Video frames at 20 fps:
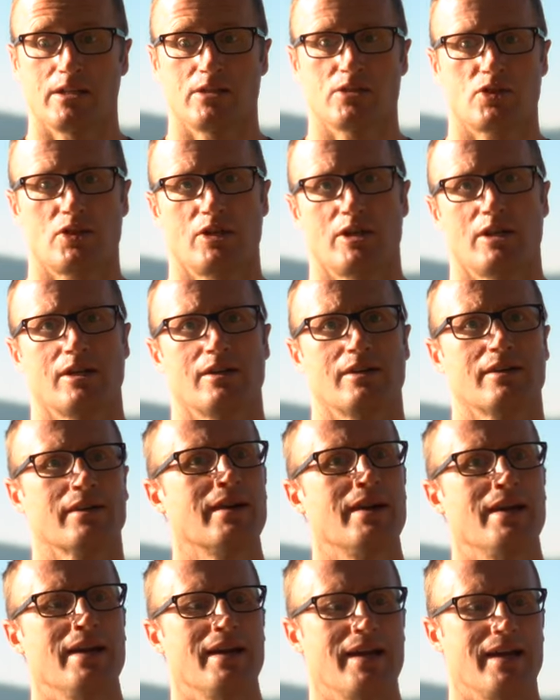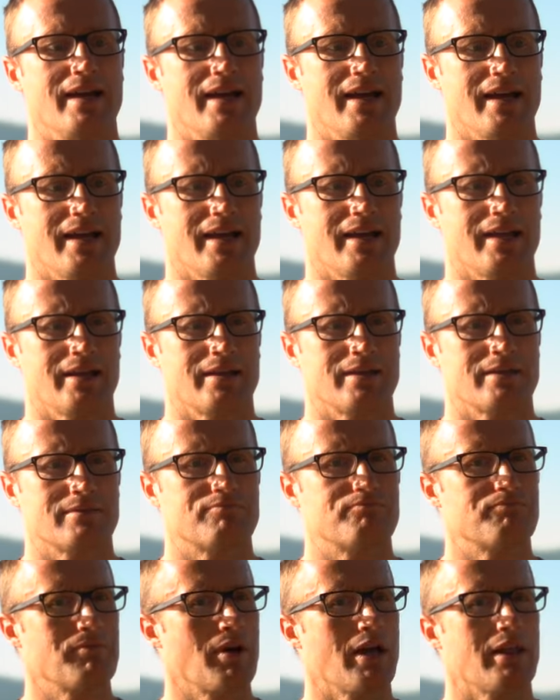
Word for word: engineer, and